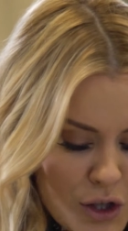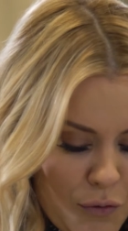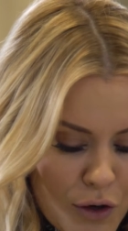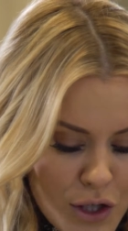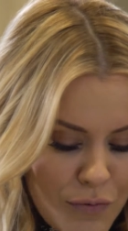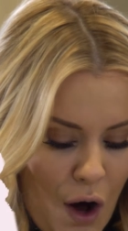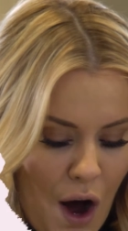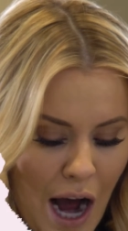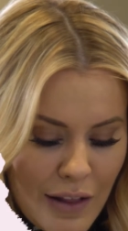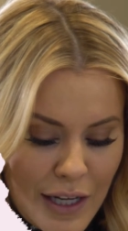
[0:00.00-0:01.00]
So first of
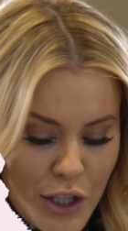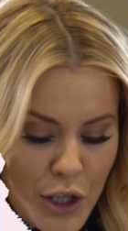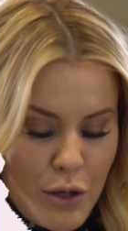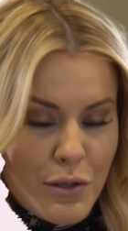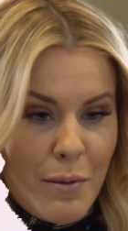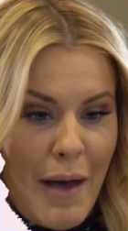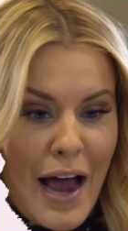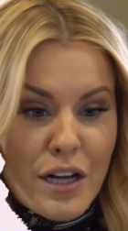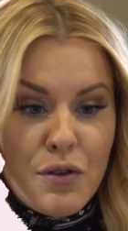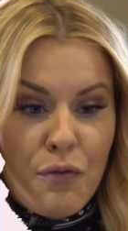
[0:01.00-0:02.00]
all, I like to use
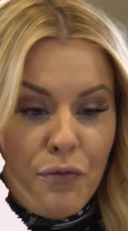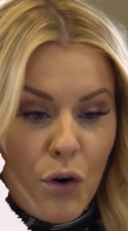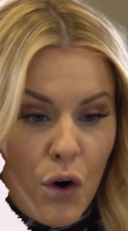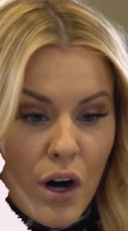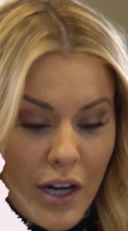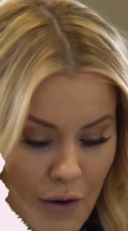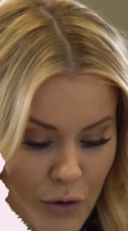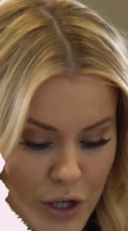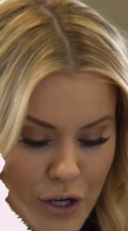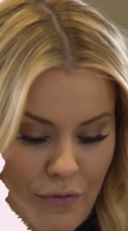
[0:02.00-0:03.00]
MAC's Full
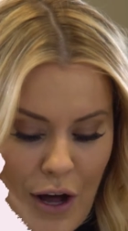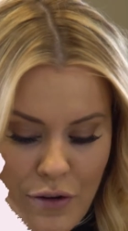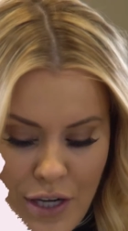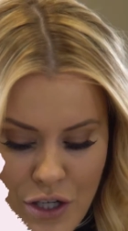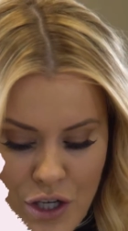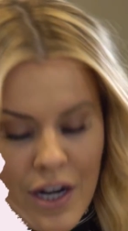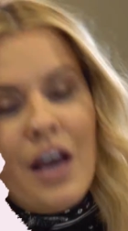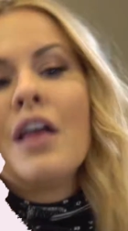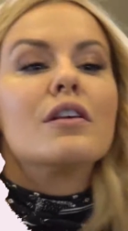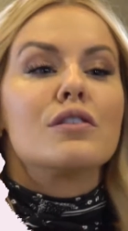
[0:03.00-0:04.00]
Coverage Foundation.
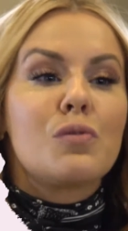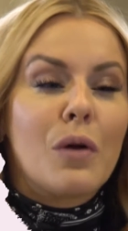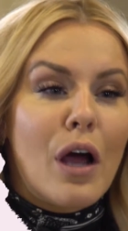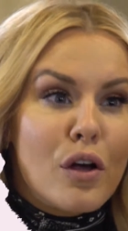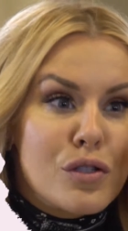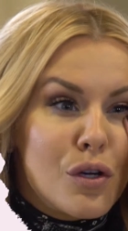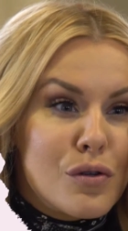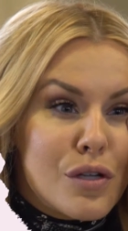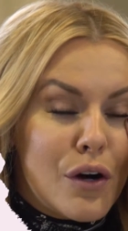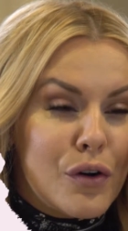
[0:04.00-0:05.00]
This is what I also
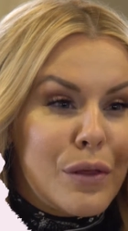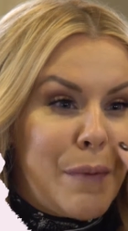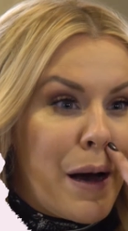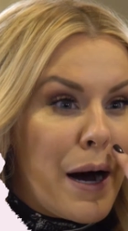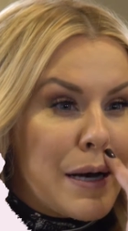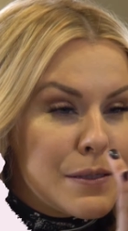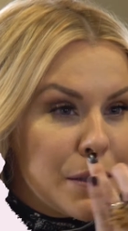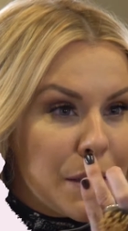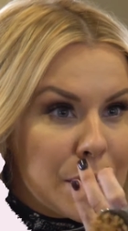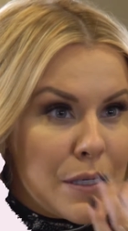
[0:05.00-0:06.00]
use underneath my eyes
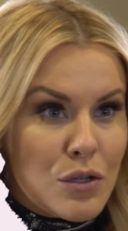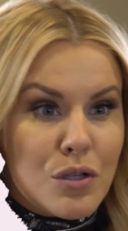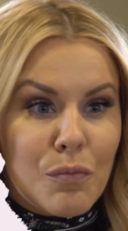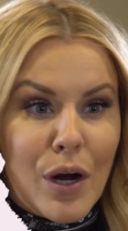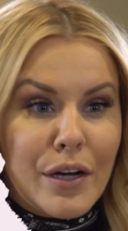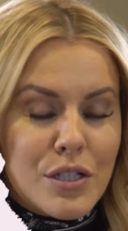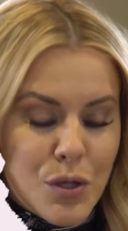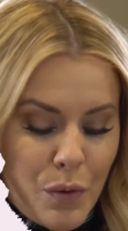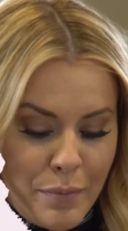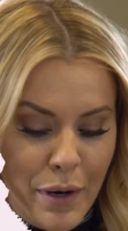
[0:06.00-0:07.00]
and to conceal some
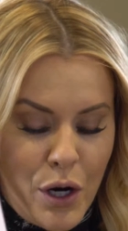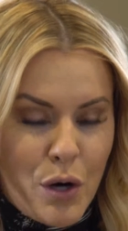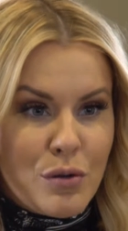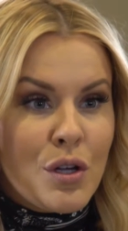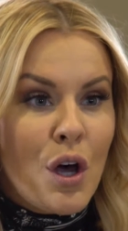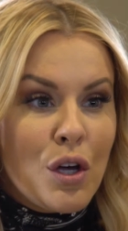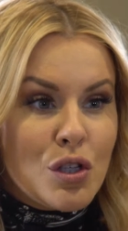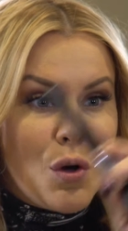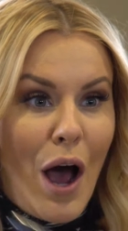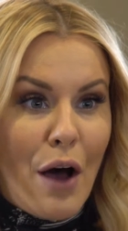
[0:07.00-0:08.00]
redness around my nose.
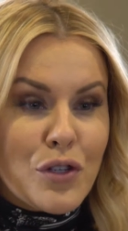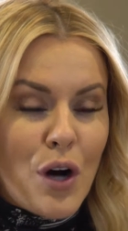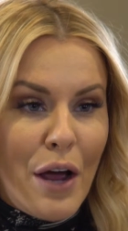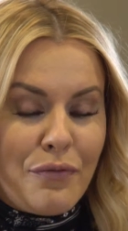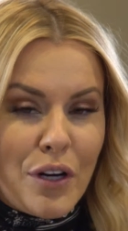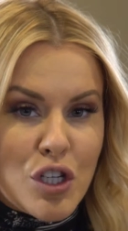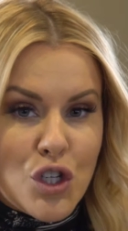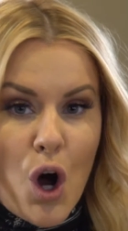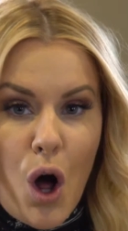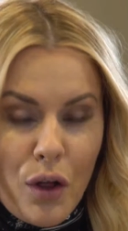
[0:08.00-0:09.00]
So after I
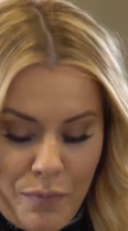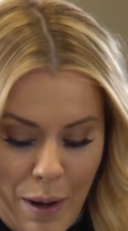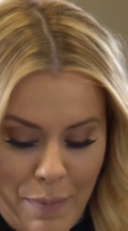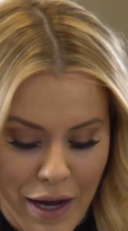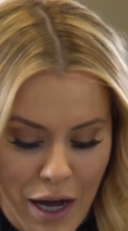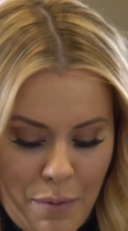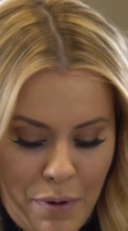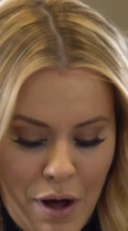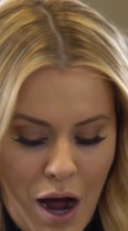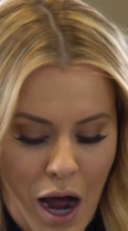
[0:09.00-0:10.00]
finished all of my makeup,